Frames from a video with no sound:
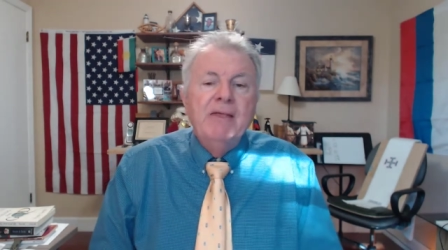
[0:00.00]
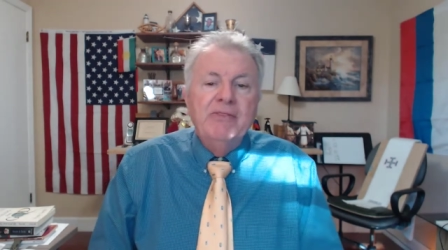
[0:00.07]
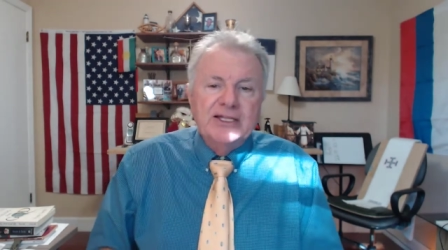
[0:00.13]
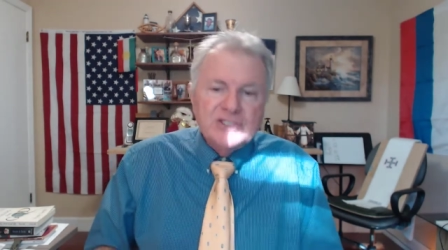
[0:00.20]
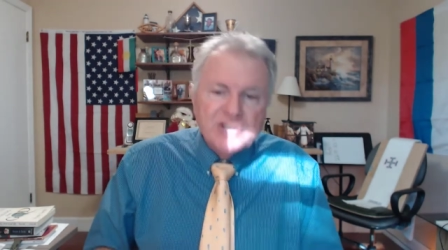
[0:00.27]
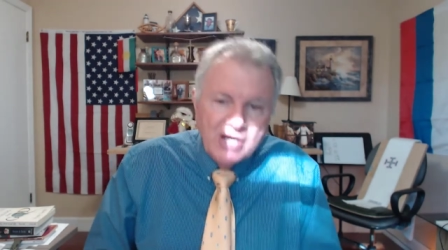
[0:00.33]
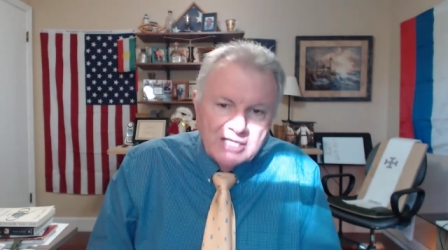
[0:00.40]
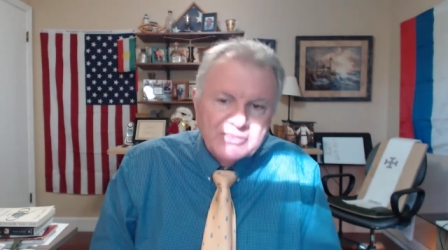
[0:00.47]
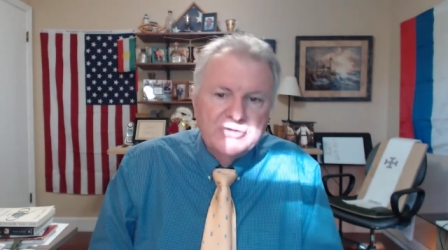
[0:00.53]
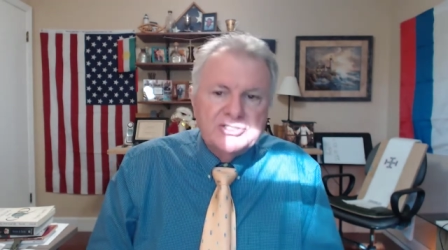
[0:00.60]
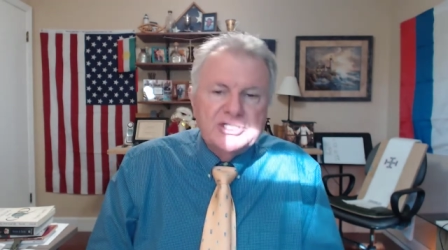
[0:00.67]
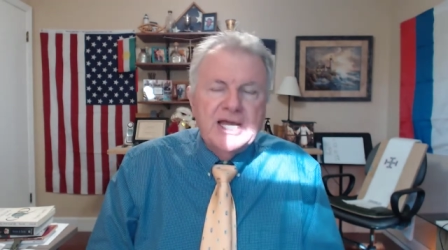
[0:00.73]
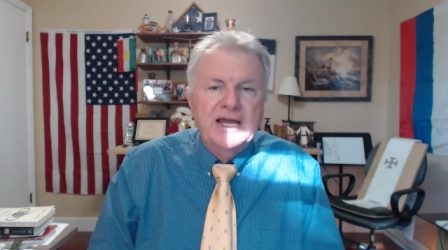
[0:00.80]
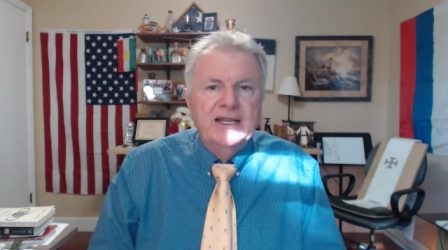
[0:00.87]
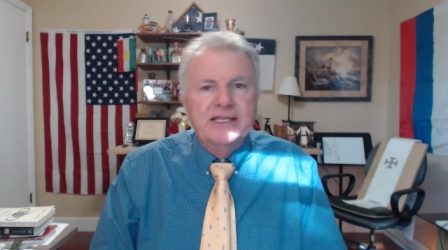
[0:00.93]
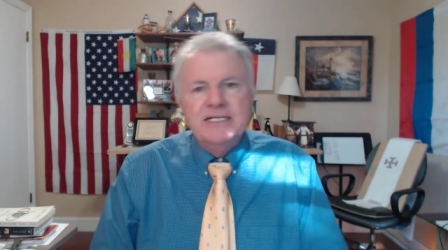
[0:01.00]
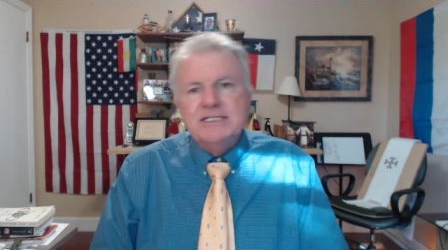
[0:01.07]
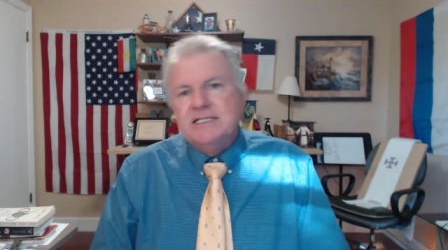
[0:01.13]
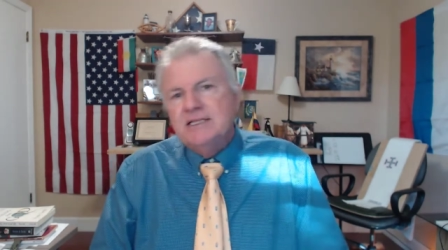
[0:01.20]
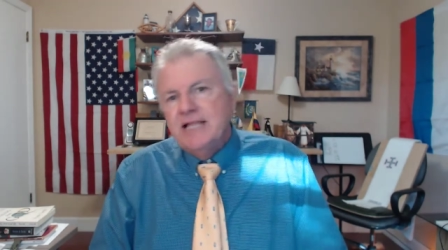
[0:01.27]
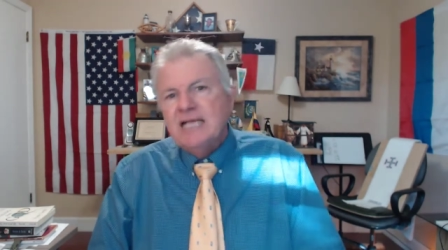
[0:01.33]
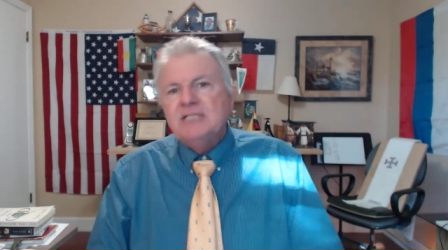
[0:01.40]
that taught those kind of
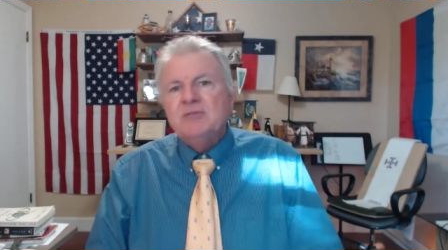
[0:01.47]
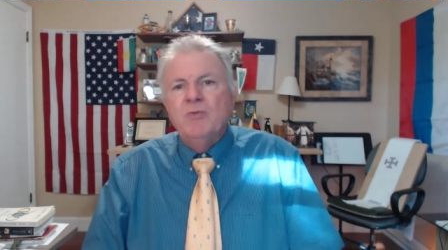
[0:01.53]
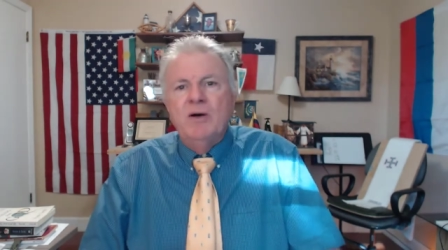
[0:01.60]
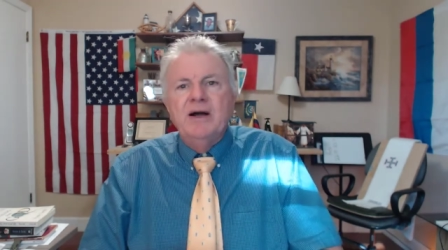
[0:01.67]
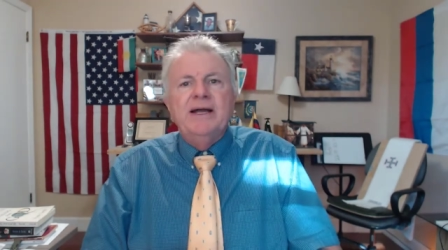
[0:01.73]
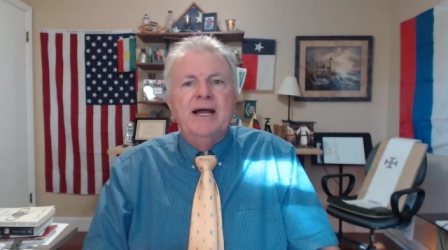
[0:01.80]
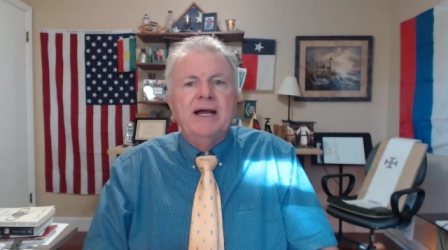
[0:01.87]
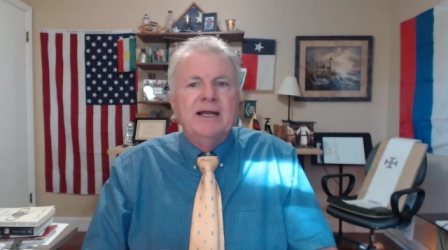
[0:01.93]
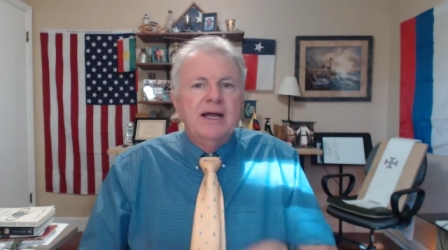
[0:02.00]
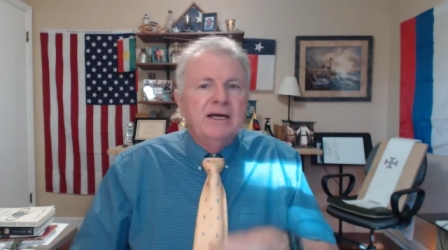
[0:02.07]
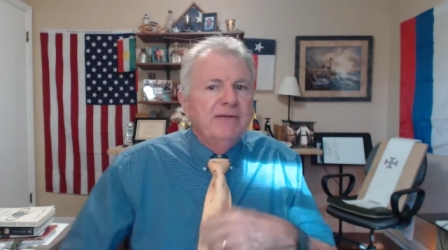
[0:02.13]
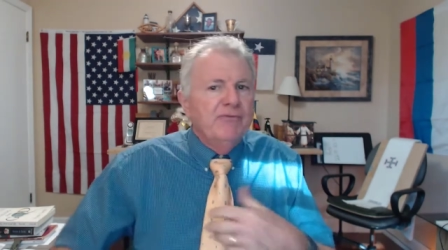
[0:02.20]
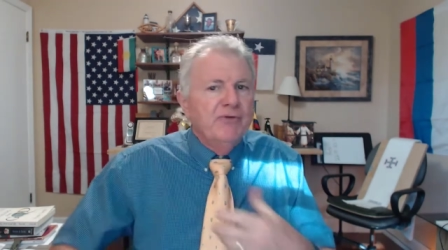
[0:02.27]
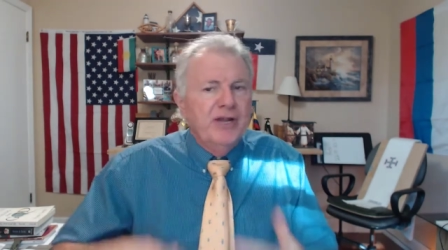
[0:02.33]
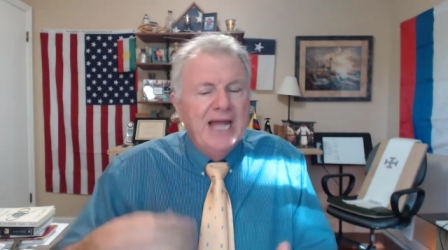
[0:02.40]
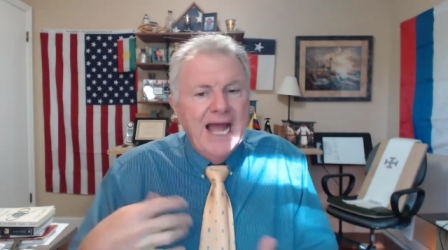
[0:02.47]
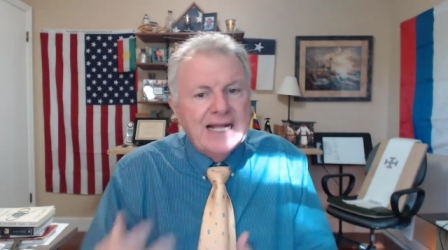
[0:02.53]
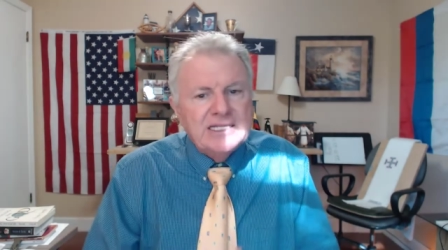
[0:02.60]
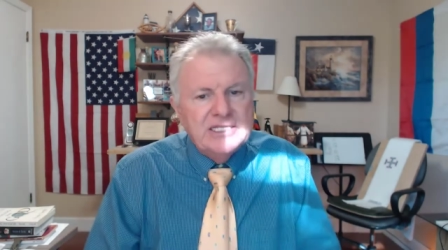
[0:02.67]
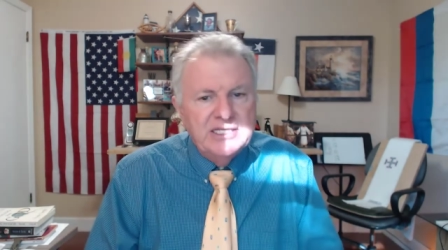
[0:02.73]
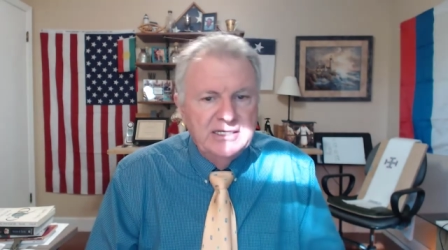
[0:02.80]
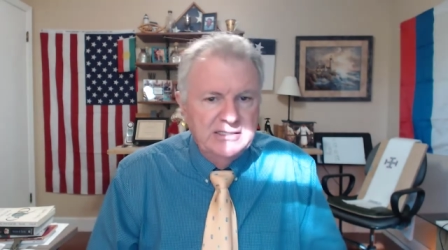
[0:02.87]
things, and that's why I kind of
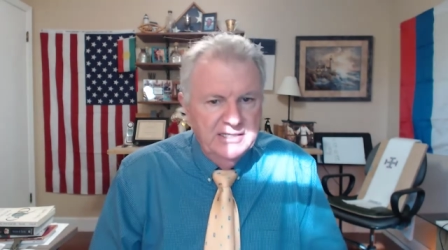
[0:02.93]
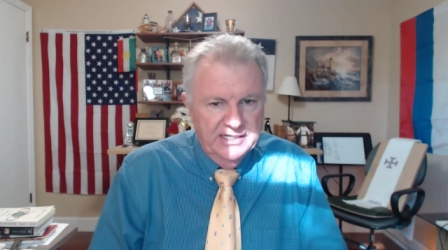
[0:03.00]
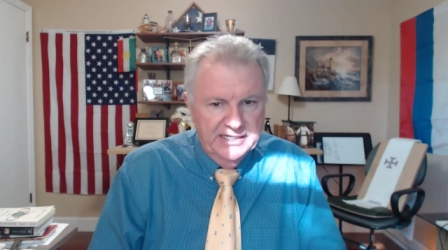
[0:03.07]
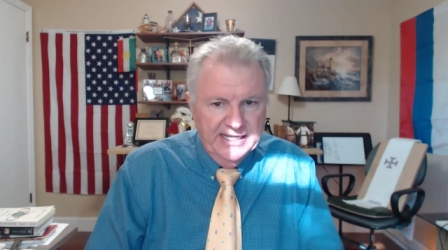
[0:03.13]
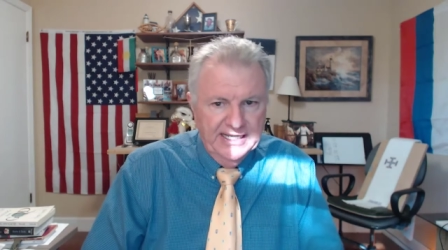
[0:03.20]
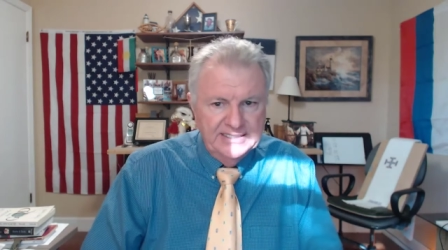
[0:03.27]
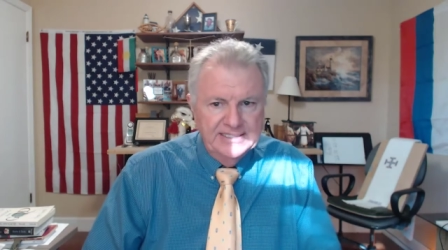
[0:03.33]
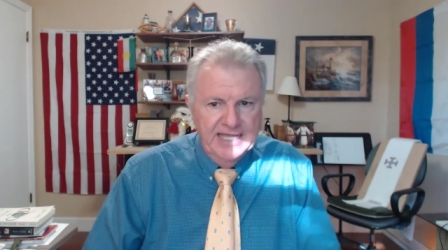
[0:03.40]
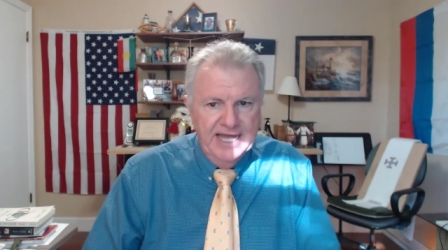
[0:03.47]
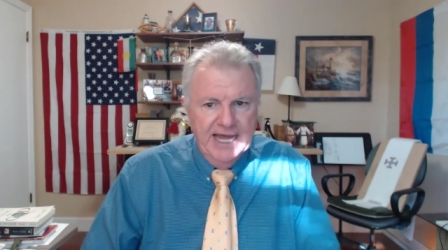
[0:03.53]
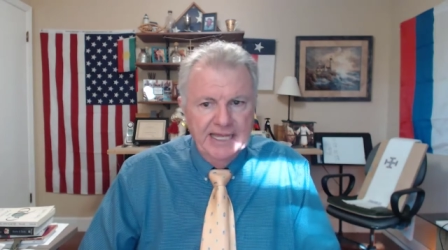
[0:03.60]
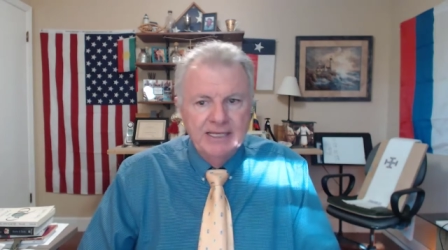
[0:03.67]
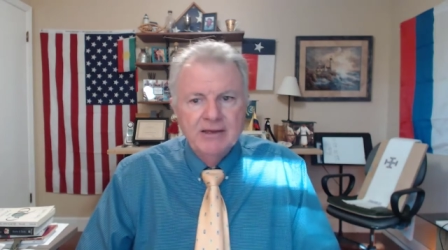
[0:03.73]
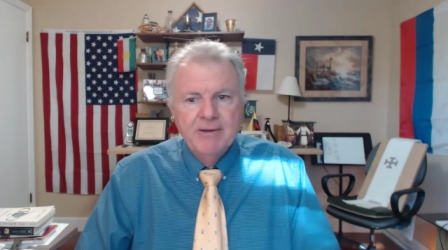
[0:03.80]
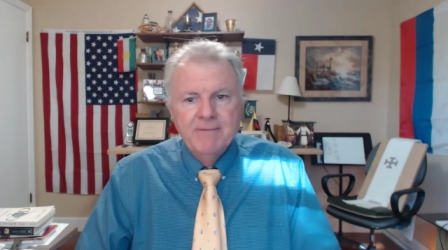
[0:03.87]
react against that.